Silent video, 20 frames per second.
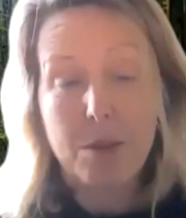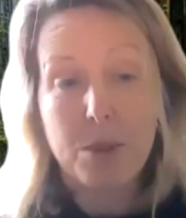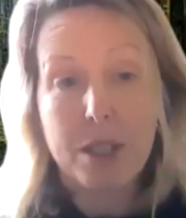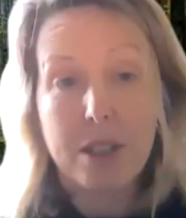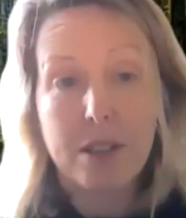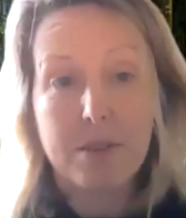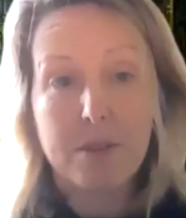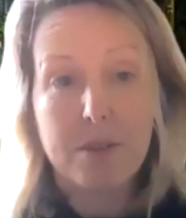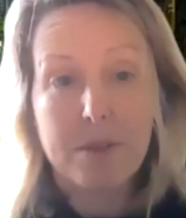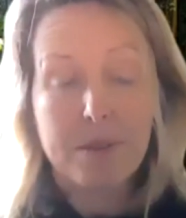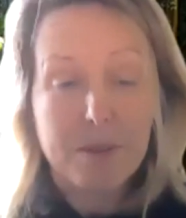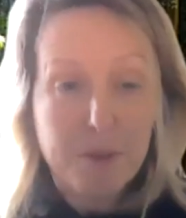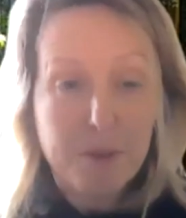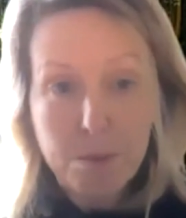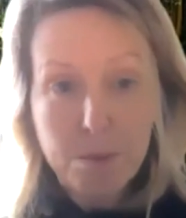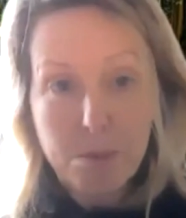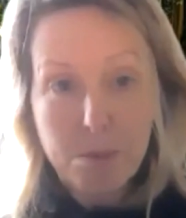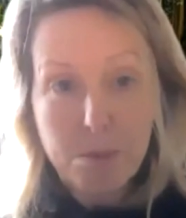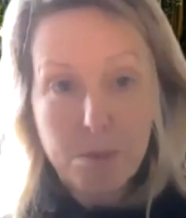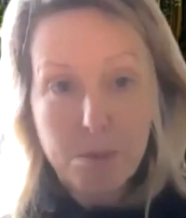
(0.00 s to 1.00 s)
We can
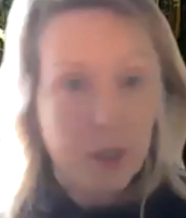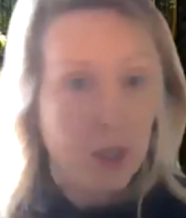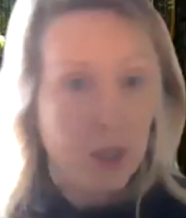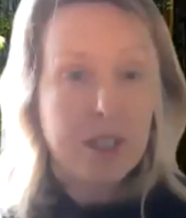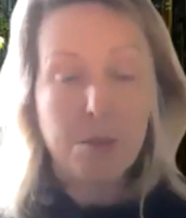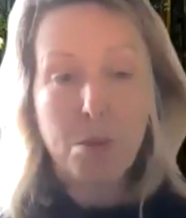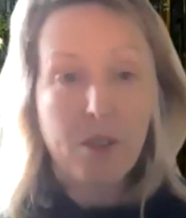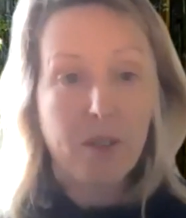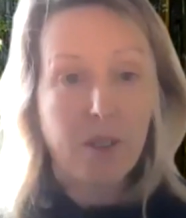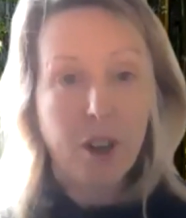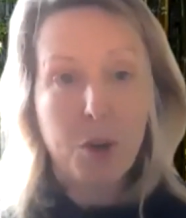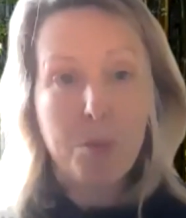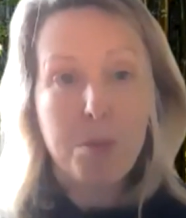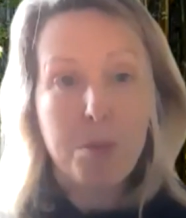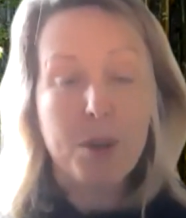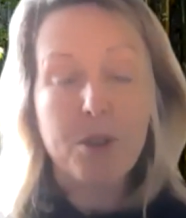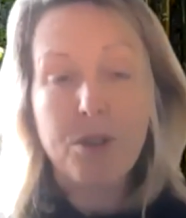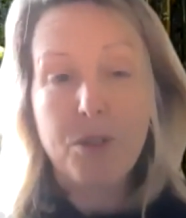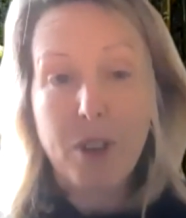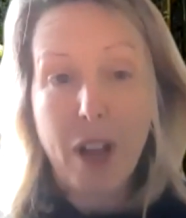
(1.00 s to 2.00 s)
use the
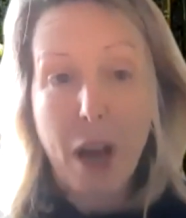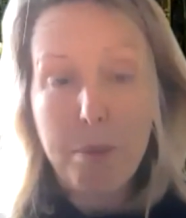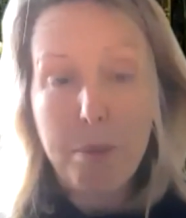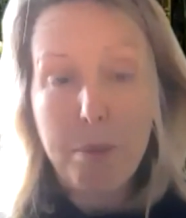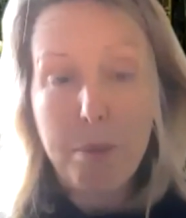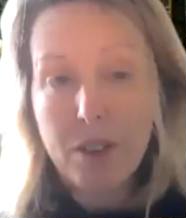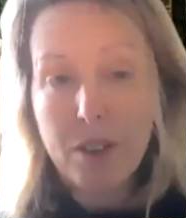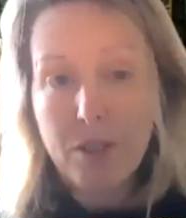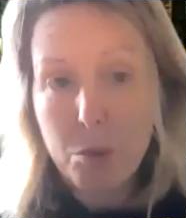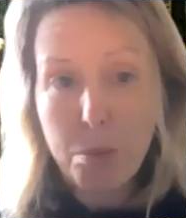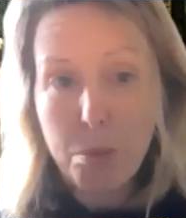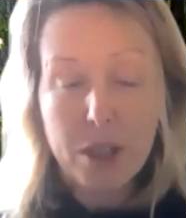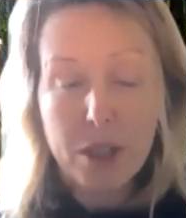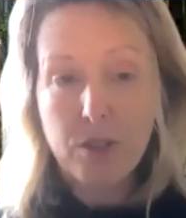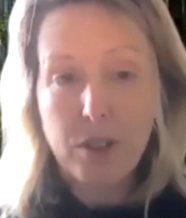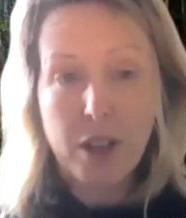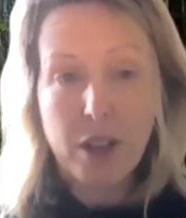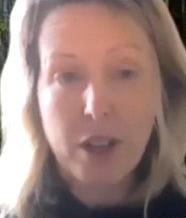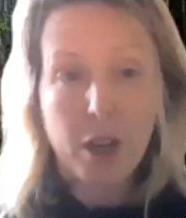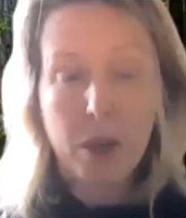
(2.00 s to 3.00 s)
proverbial flapping of the
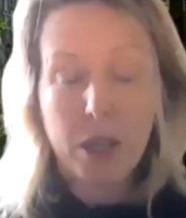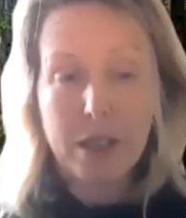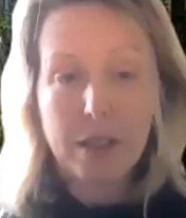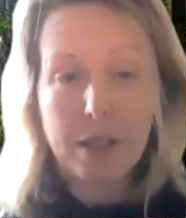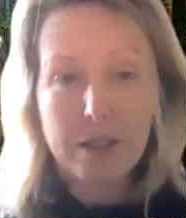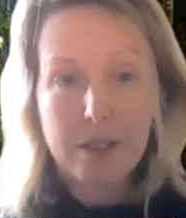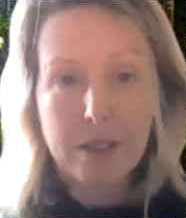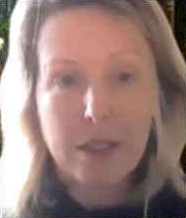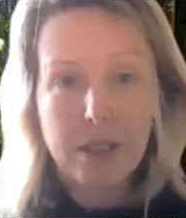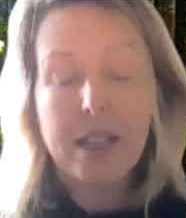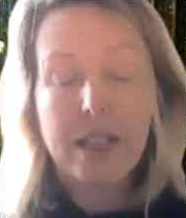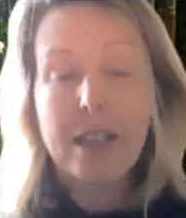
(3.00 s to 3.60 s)
butterfly wings